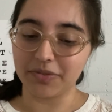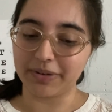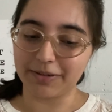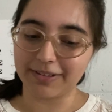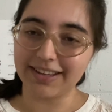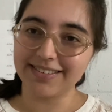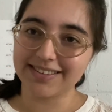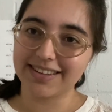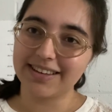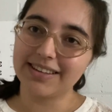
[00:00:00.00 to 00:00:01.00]
reflex.
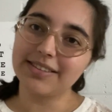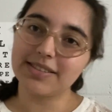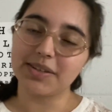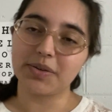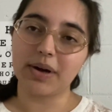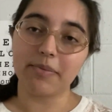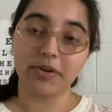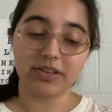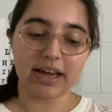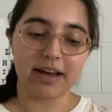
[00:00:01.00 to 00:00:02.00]
So I'm going
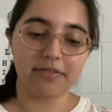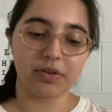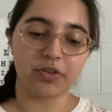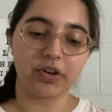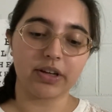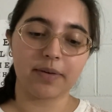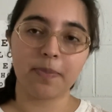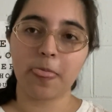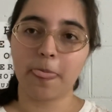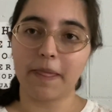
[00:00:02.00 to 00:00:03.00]
to have you look
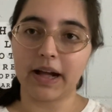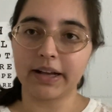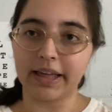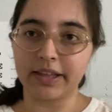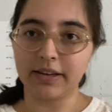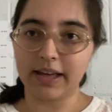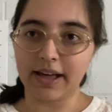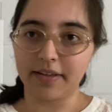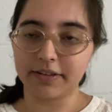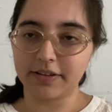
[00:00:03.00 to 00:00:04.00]
again
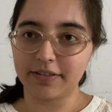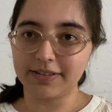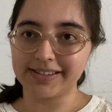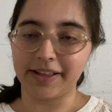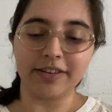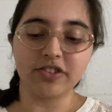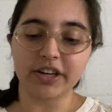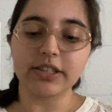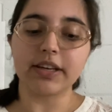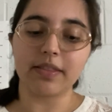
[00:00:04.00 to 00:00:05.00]
at the Snellen chart
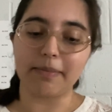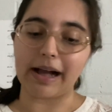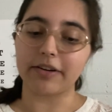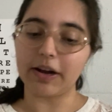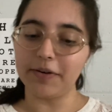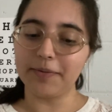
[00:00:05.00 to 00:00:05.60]
in the background,